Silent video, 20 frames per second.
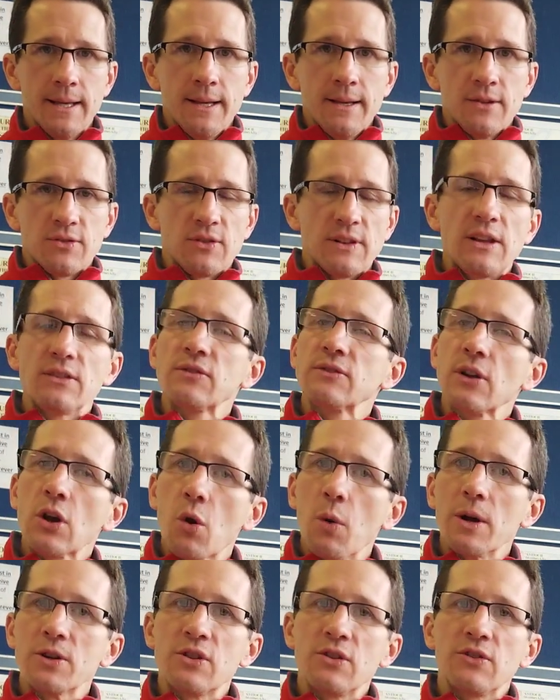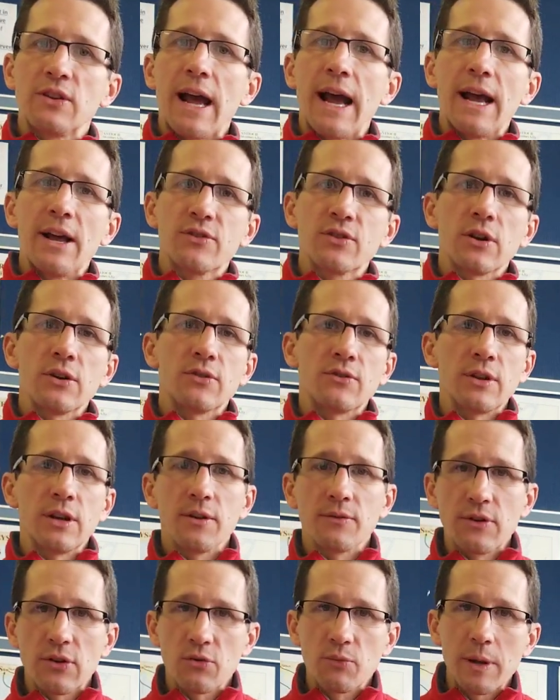So these are the questions to ask
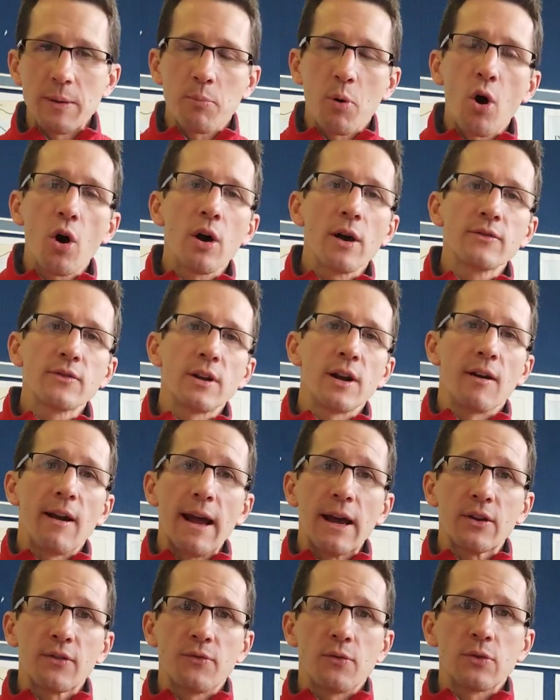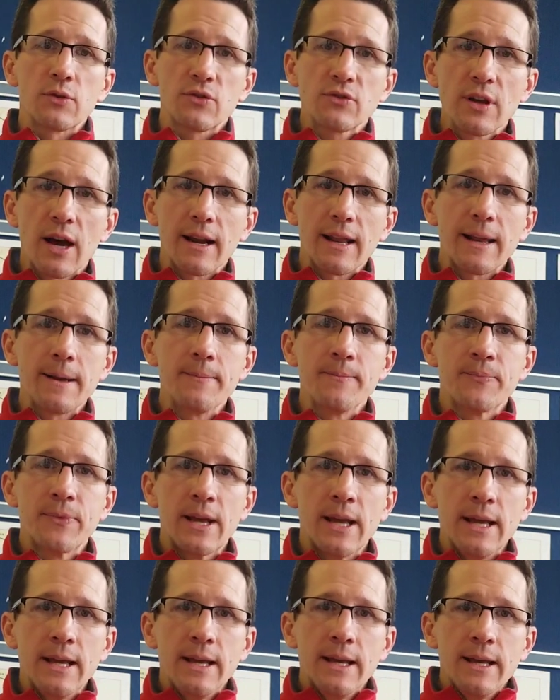ourselves as we pause in our Acts 4 study.
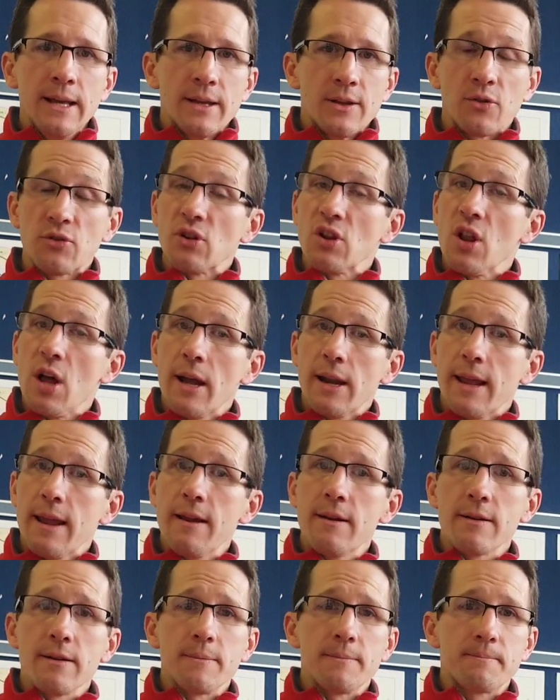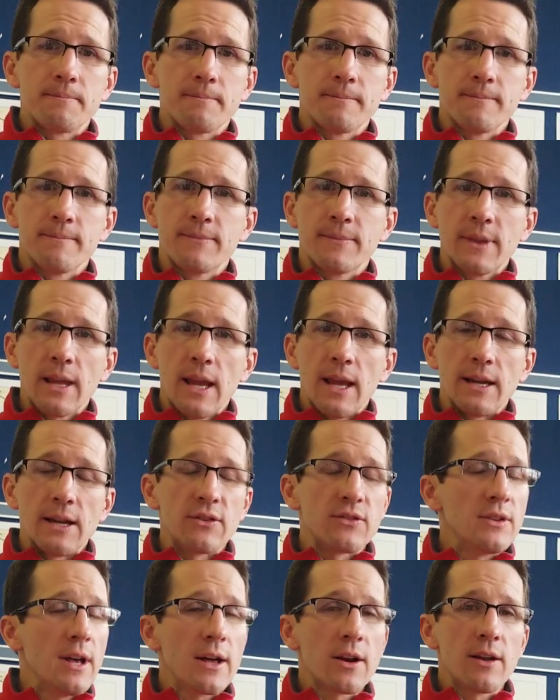There's a lot here, and
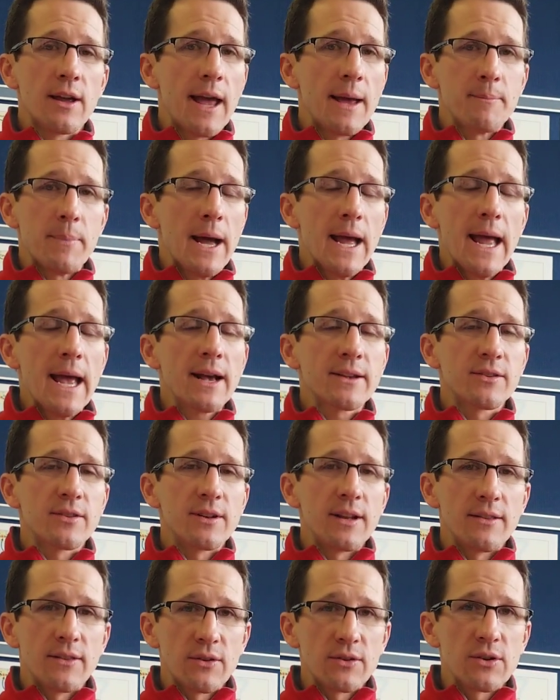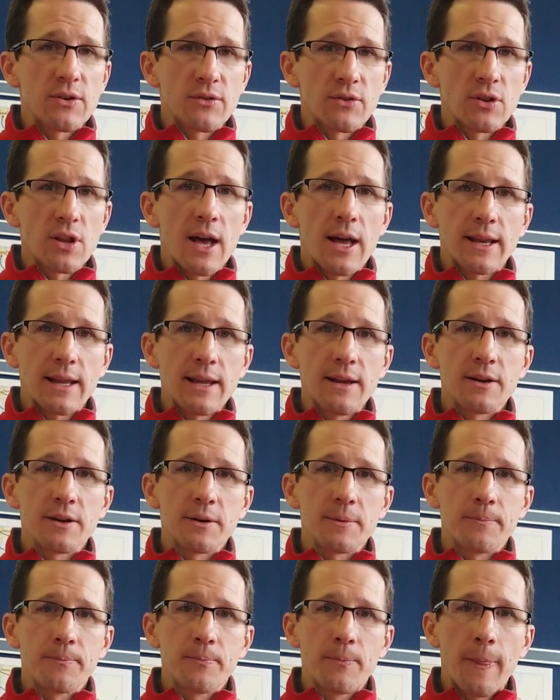it's not by accident that there's a lot
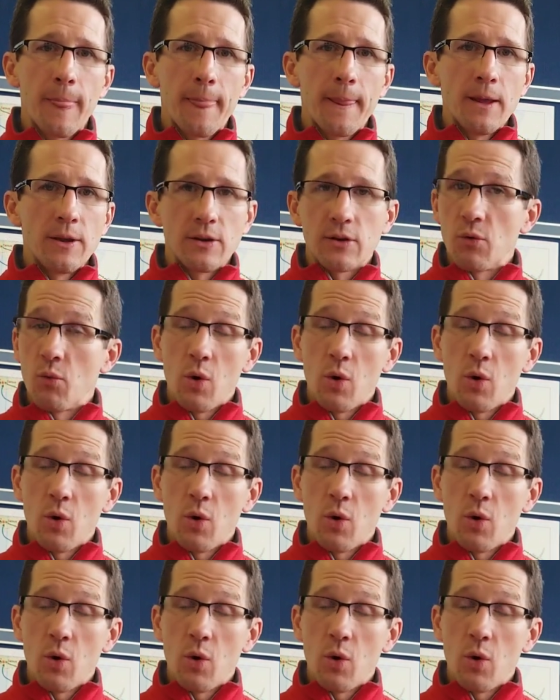here. You can